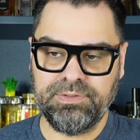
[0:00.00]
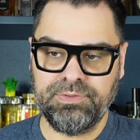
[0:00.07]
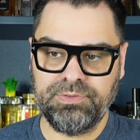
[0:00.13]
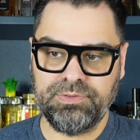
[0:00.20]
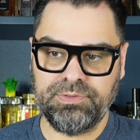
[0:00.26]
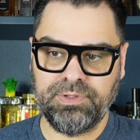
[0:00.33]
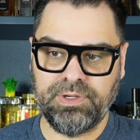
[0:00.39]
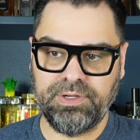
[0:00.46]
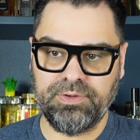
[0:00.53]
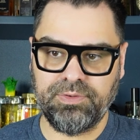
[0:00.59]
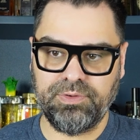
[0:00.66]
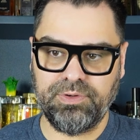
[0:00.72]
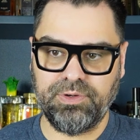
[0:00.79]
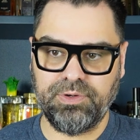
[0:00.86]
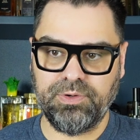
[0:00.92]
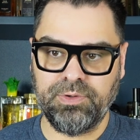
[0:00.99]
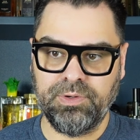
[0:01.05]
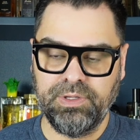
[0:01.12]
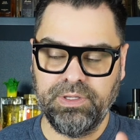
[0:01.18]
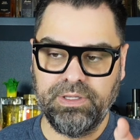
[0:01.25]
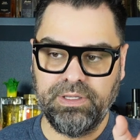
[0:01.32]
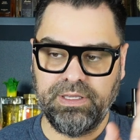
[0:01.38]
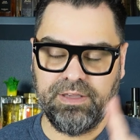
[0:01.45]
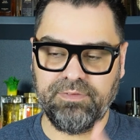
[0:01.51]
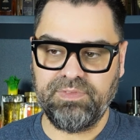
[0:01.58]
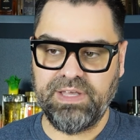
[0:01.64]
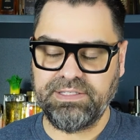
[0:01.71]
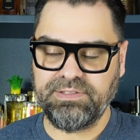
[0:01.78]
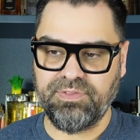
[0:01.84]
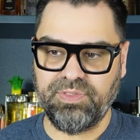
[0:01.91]
So I don't know if
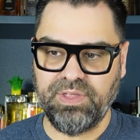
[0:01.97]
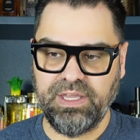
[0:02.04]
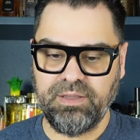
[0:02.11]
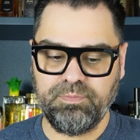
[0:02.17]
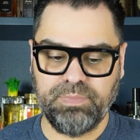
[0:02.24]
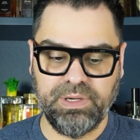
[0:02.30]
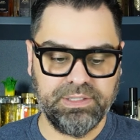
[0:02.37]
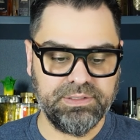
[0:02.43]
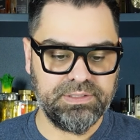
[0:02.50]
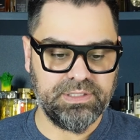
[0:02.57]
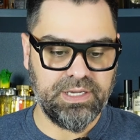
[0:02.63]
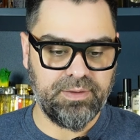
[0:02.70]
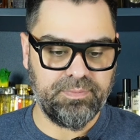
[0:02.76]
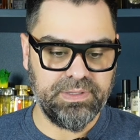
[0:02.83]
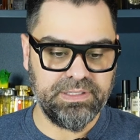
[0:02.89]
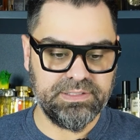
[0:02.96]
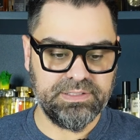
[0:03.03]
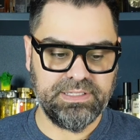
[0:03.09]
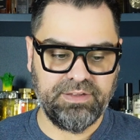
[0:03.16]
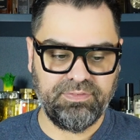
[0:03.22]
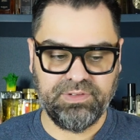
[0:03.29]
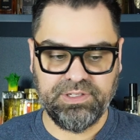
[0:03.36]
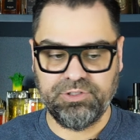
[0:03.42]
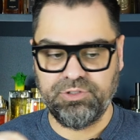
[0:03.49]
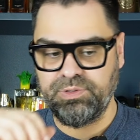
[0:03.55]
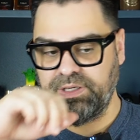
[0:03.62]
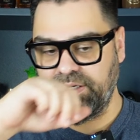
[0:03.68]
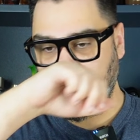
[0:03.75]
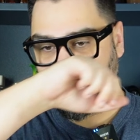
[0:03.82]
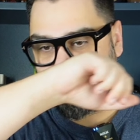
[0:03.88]
that's a thing, but um, it's definitely doing it